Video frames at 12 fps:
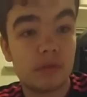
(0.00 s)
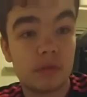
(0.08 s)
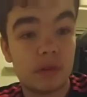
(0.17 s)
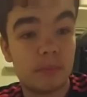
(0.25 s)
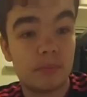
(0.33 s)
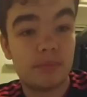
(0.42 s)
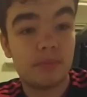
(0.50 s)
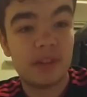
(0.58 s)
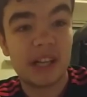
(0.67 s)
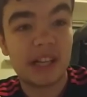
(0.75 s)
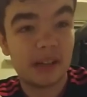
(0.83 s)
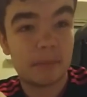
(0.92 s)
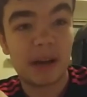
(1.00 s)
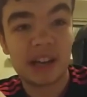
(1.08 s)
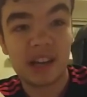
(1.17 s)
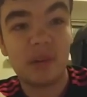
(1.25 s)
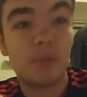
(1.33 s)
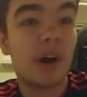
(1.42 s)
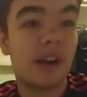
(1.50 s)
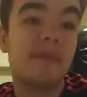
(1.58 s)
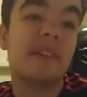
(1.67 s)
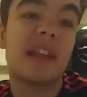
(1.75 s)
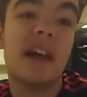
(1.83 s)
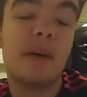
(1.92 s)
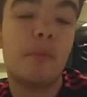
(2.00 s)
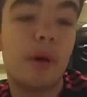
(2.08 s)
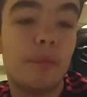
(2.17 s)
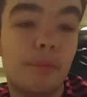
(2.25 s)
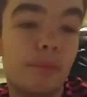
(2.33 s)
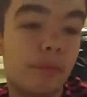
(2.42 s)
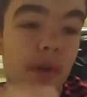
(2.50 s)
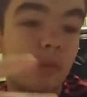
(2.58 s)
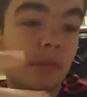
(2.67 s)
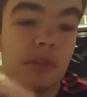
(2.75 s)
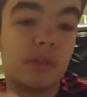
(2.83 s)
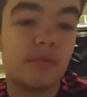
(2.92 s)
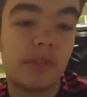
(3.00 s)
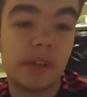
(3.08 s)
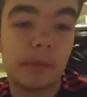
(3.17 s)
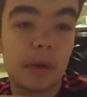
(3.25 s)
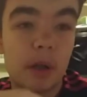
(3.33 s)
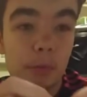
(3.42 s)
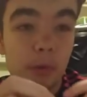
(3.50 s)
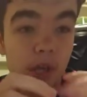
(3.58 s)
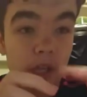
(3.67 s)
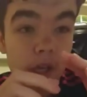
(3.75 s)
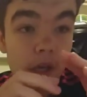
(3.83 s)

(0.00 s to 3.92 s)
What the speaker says: and slinging it back in on White for there, but it was good for us by White.